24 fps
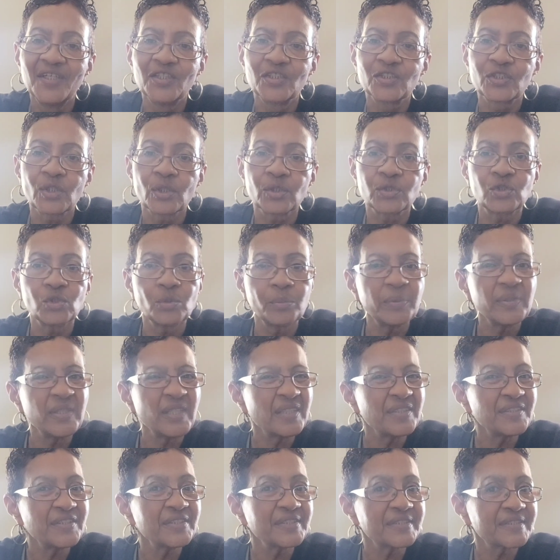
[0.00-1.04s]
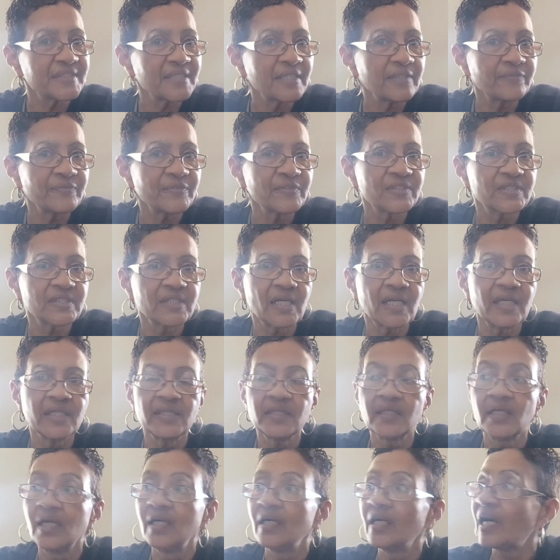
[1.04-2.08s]
so to be on the safer side,
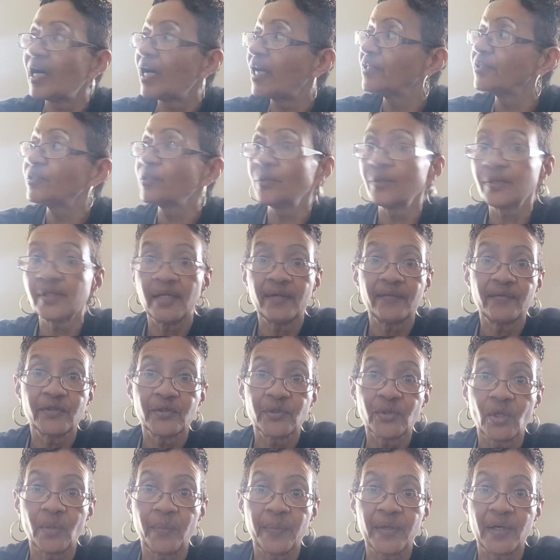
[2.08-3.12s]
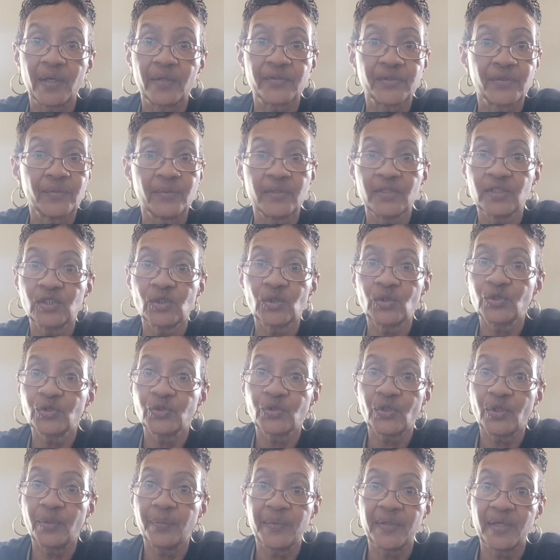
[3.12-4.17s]
I don't have a doorbell. There is no
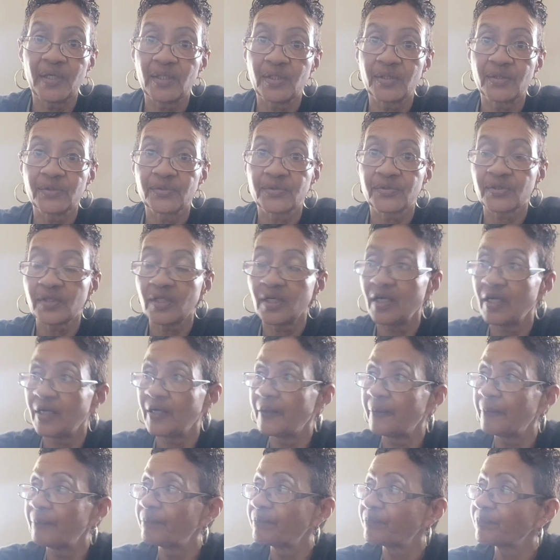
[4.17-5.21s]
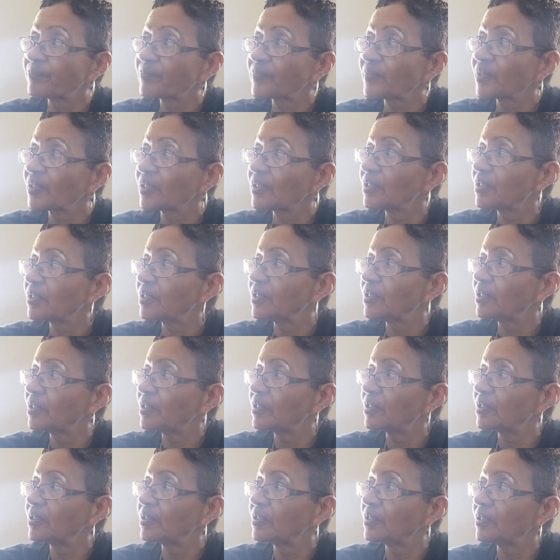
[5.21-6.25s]
doorbells um,
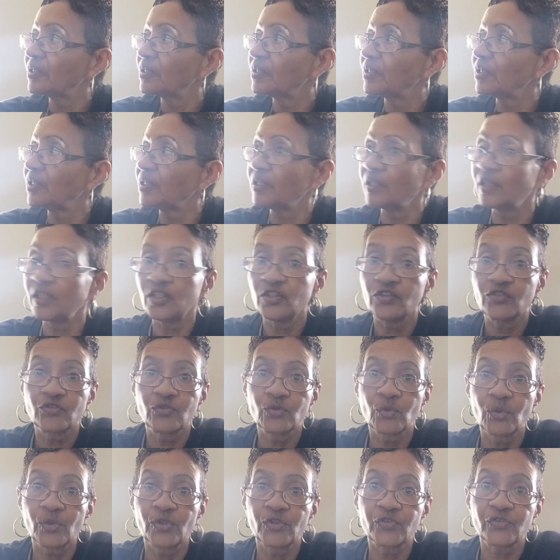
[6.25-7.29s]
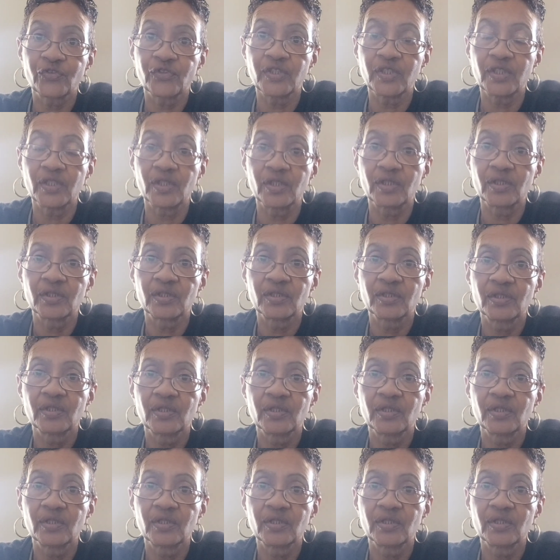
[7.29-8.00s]
in these doors here.